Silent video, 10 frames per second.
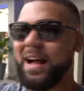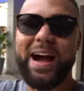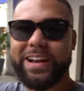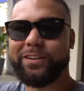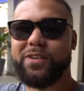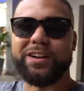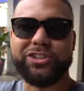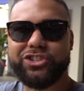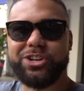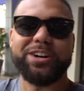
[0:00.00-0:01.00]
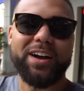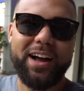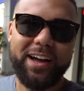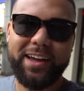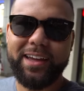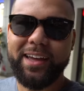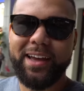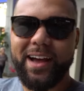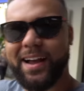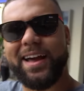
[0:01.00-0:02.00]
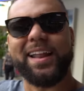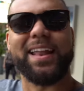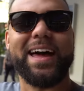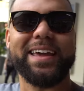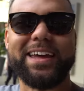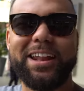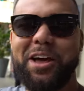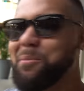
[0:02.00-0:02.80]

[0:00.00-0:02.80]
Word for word: kind of on a sugar high. I kind of like it.